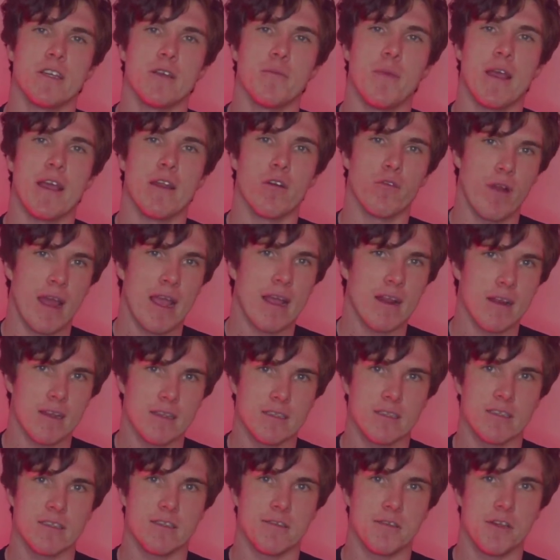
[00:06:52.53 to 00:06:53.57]
he made a
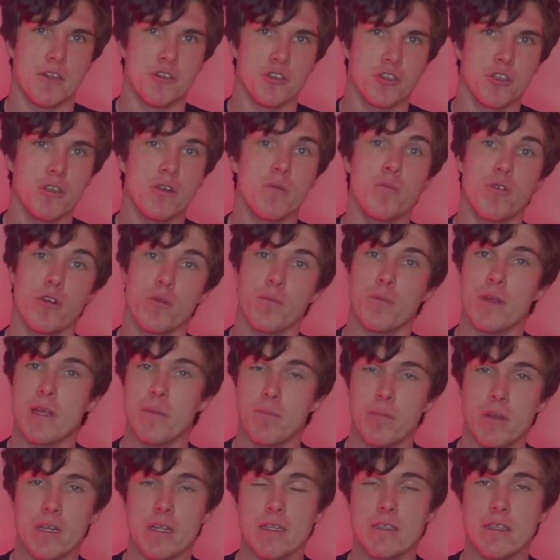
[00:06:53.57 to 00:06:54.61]
reckless decision and put
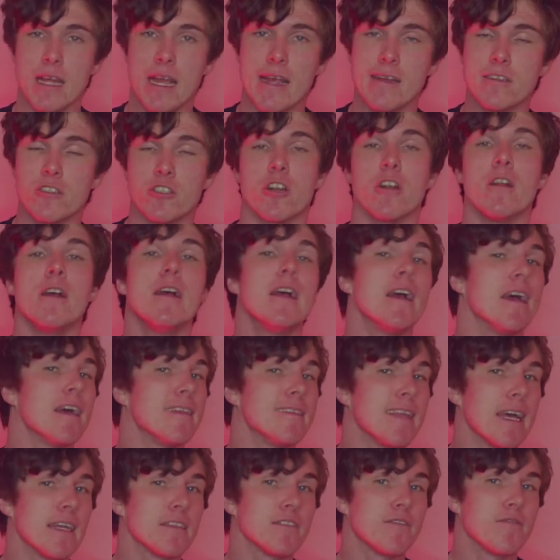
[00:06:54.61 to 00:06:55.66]
people in danger,
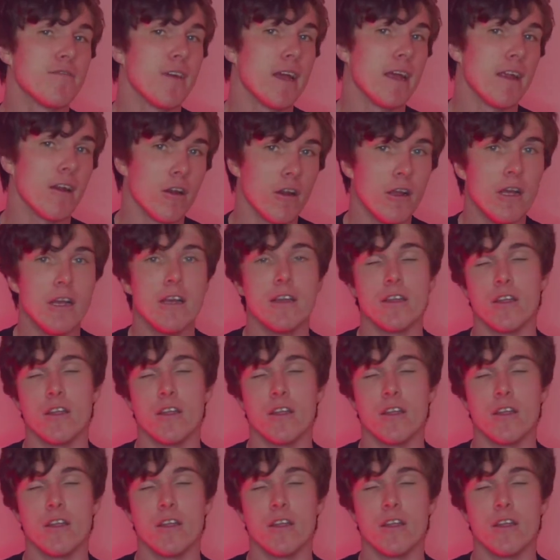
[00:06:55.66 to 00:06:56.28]
and that's fair.